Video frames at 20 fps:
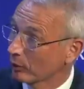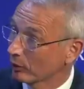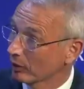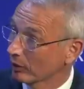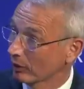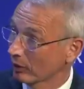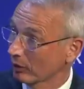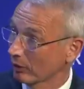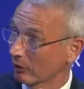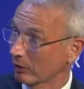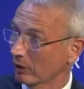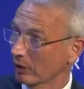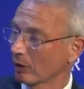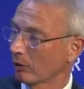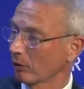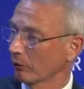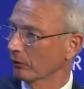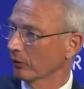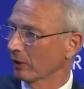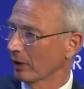point
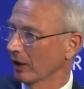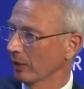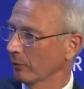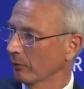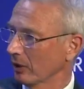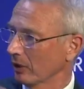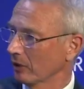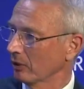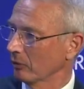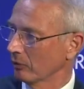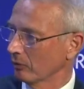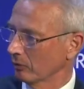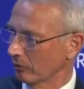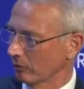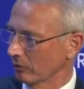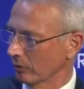of time. And you